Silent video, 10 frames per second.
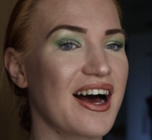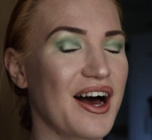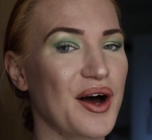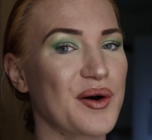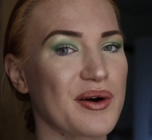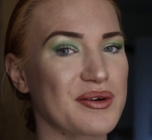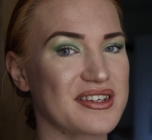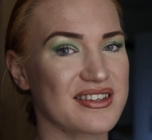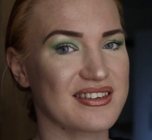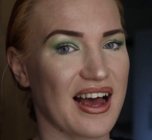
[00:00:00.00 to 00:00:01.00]
where we
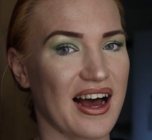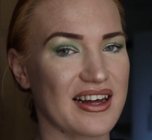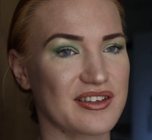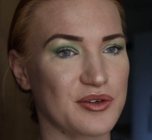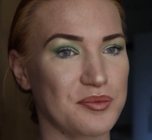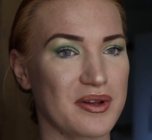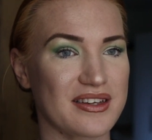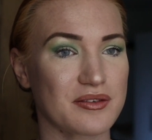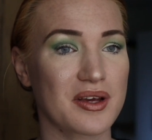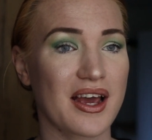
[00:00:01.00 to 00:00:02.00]
just had to
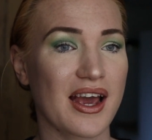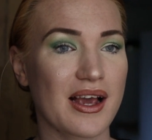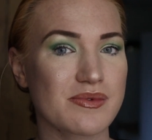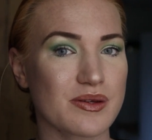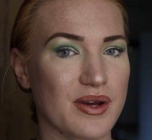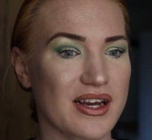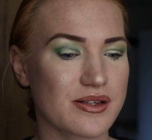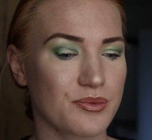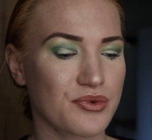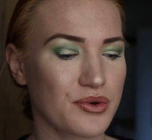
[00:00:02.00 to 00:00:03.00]
play some games and we
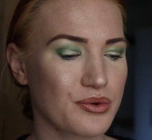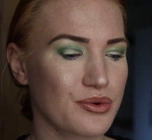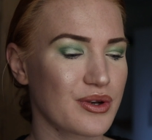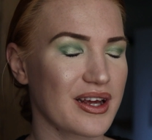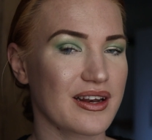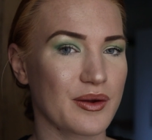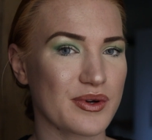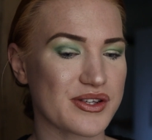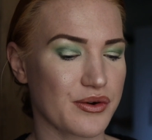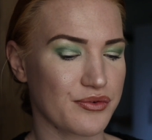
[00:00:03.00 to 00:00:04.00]
had some food and it
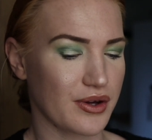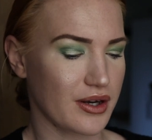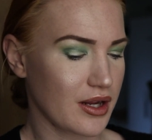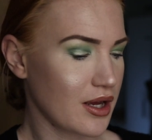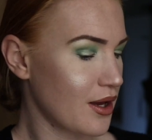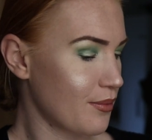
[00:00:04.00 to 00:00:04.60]
was all fun.